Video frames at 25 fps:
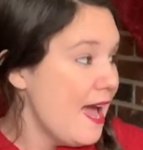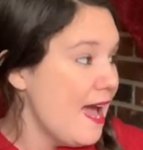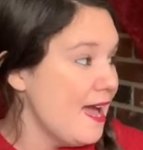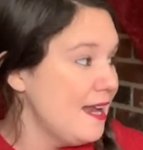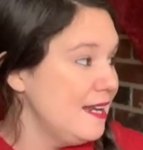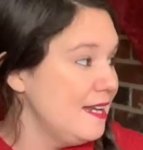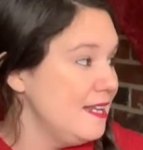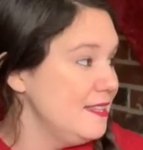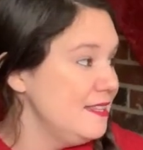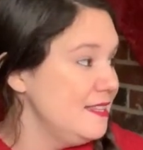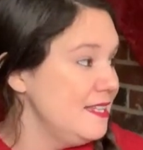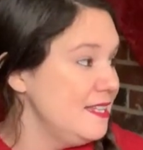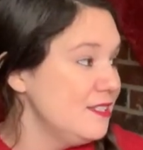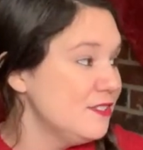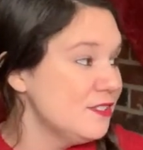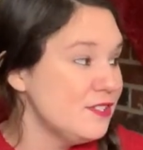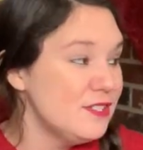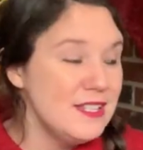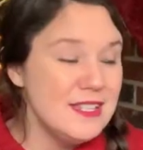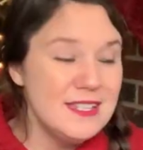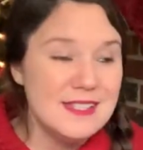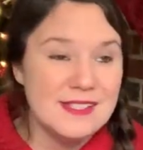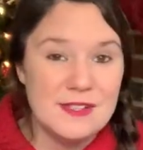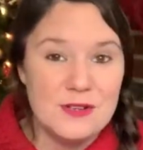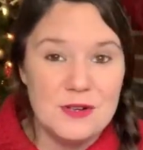And these are
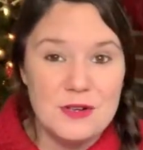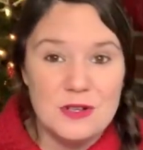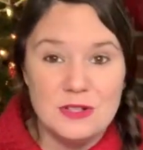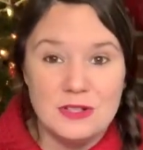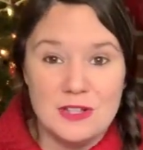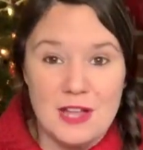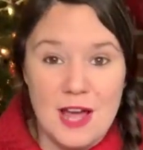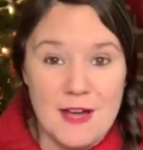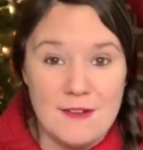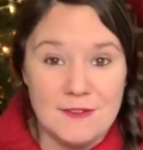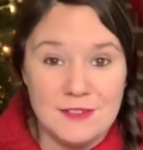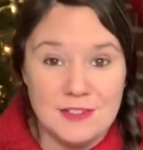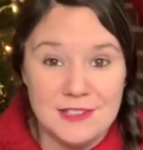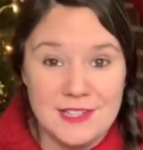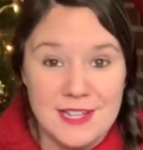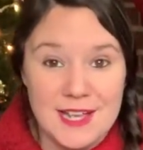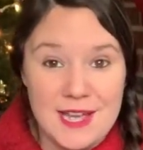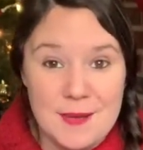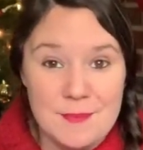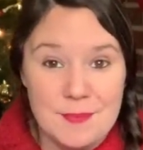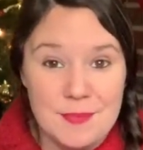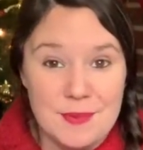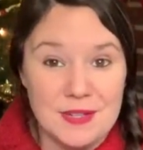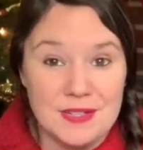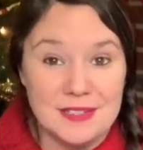these little lava
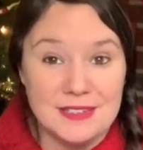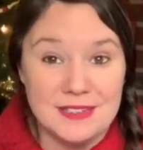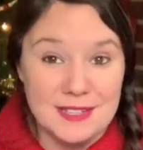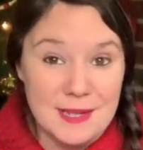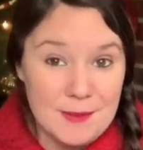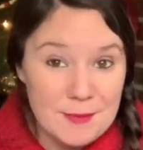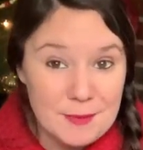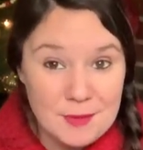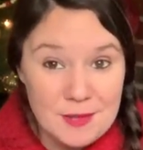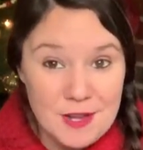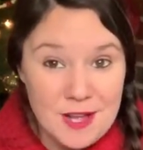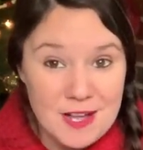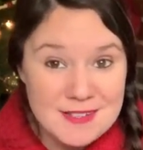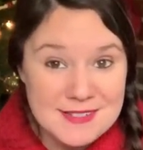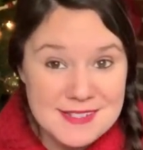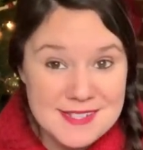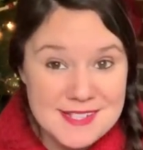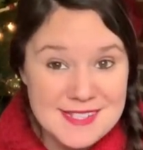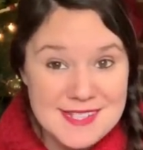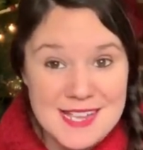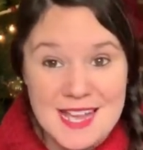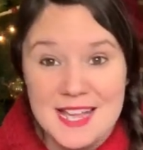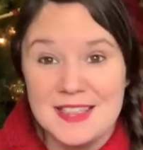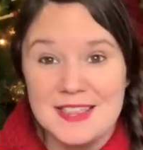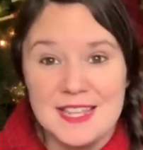lamp lip
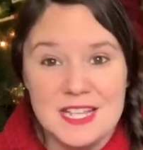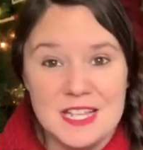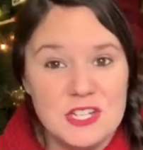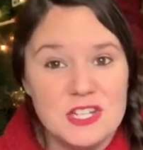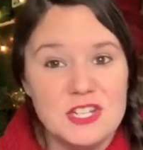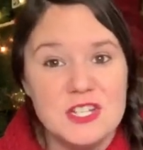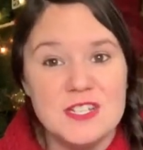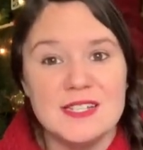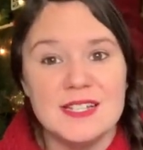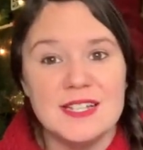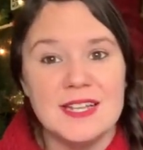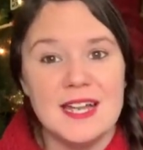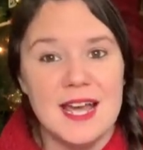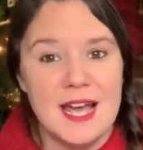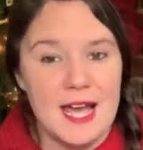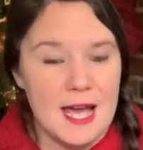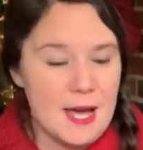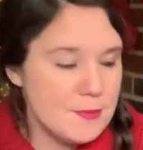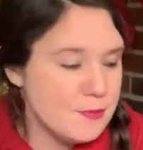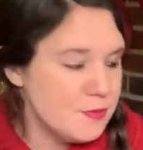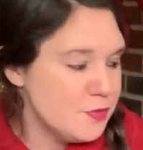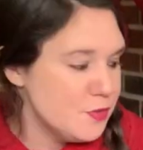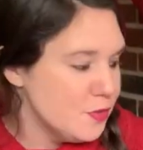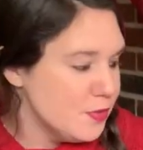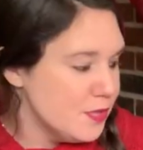glosses. I think she's gonna
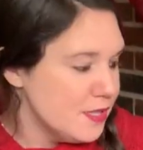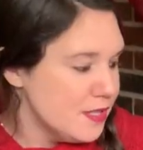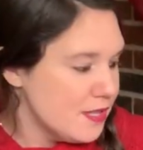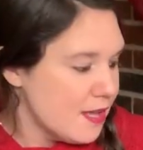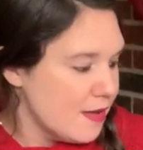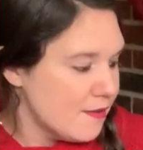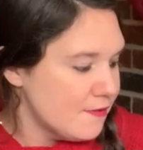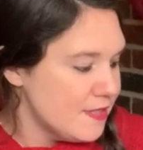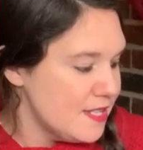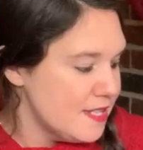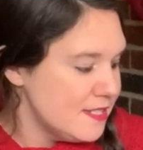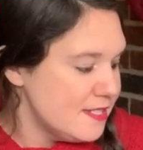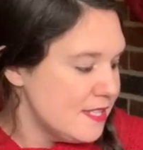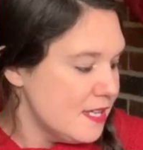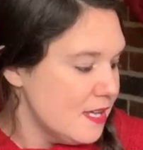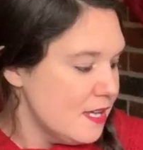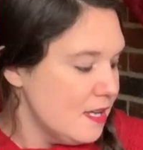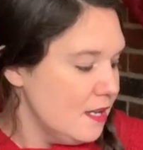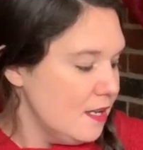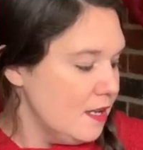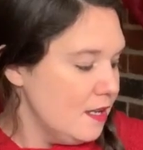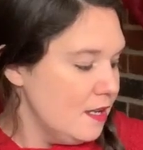absolutely love these.